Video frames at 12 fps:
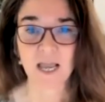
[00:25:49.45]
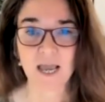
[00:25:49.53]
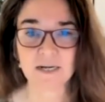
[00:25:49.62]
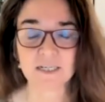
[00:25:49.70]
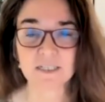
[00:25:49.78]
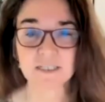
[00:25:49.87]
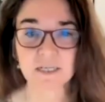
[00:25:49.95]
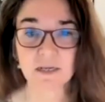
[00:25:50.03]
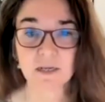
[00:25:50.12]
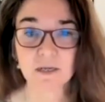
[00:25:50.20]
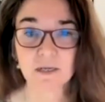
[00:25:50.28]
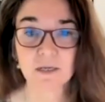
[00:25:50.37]
and is,
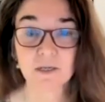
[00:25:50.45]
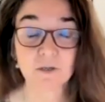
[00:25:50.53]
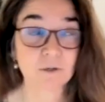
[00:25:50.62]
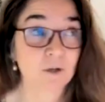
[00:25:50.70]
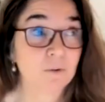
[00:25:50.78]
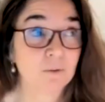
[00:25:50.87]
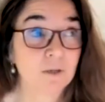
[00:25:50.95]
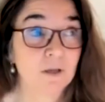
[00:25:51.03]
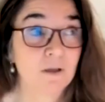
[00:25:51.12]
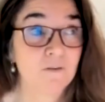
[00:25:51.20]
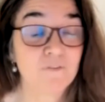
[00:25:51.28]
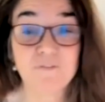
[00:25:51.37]
you know,
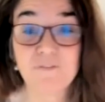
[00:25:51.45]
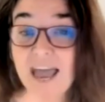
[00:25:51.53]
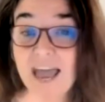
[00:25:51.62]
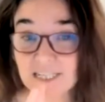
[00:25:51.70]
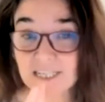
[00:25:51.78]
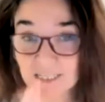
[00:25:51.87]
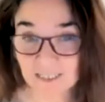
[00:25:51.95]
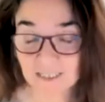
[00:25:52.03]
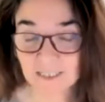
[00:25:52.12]
fed.